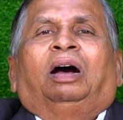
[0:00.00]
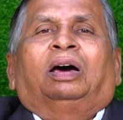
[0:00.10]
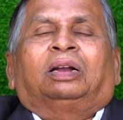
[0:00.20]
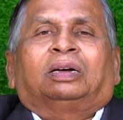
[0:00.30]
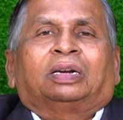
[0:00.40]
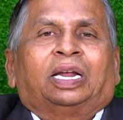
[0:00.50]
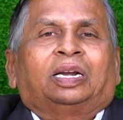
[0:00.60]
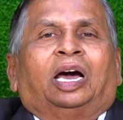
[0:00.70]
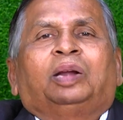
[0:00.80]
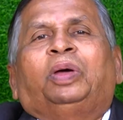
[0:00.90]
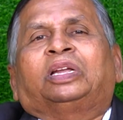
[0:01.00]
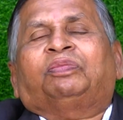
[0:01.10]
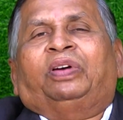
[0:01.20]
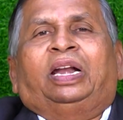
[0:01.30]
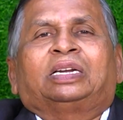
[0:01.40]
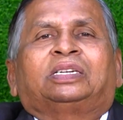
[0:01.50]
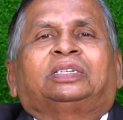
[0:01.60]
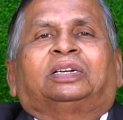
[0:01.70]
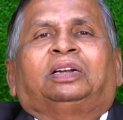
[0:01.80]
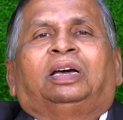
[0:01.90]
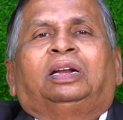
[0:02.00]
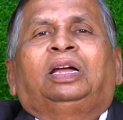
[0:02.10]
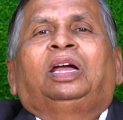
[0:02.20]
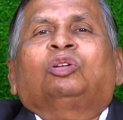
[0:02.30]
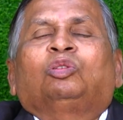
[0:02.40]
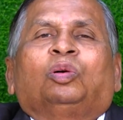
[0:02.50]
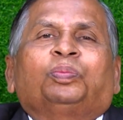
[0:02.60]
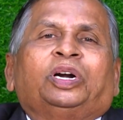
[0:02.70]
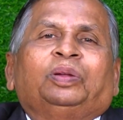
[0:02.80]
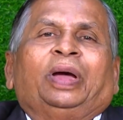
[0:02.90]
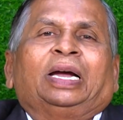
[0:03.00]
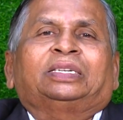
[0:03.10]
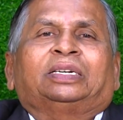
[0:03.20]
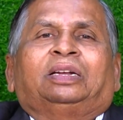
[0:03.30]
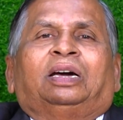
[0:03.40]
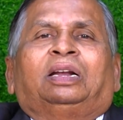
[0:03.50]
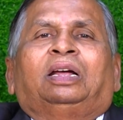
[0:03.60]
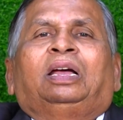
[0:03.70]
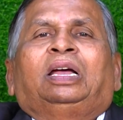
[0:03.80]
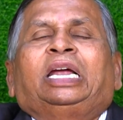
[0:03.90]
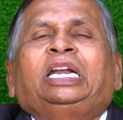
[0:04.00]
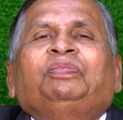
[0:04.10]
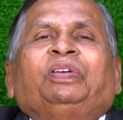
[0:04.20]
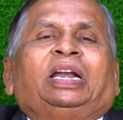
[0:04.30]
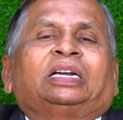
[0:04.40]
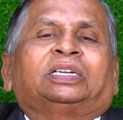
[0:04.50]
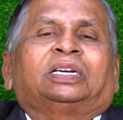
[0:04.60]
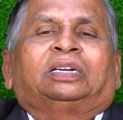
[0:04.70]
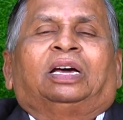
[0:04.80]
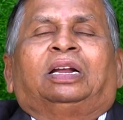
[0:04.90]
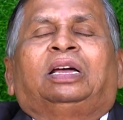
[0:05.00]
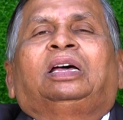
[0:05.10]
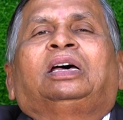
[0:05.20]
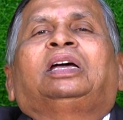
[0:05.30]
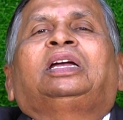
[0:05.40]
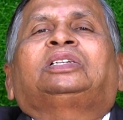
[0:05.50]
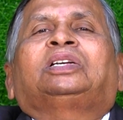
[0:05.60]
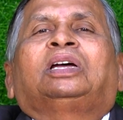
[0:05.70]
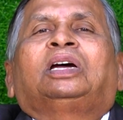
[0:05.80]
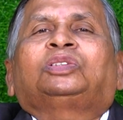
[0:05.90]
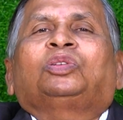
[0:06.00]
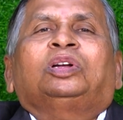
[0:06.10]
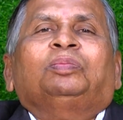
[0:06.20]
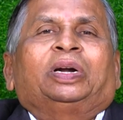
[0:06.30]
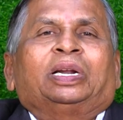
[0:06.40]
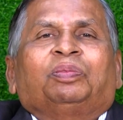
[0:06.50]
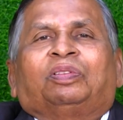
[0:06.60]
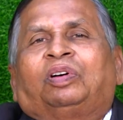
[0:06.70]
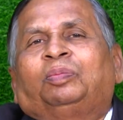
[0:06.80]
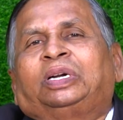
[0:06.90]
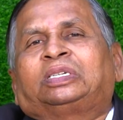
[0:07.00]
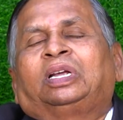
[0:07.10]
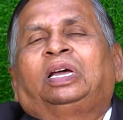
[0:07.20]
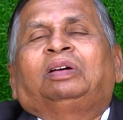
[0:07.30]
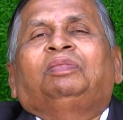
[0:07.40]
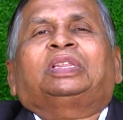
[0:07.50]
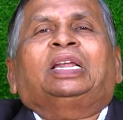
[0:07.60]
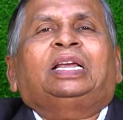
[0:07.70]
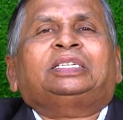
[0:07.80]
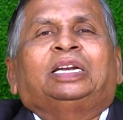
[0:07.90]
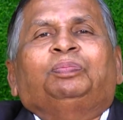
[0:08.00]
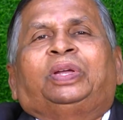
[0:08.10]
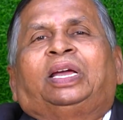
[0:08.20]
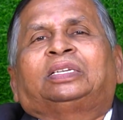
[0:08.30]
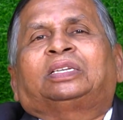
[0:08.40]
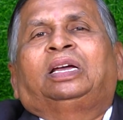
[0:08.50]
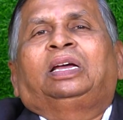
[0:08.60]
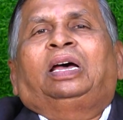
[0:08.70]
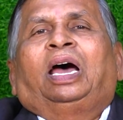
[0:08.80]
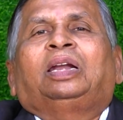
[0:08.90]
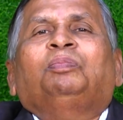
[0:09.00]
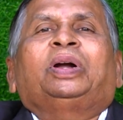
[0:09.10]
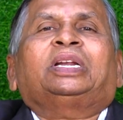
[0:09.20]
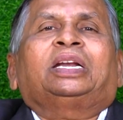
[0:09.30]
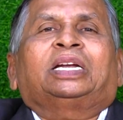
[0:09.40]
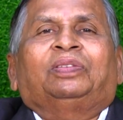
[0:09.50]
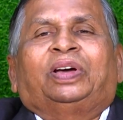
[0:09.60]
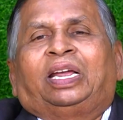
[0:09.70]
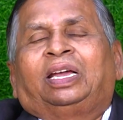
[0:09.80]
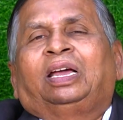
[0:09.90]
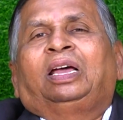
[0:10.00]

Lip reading: or non-banking financial sector, cooperative bank sector, any financial sector is showing better performance with less NPS and better recovery,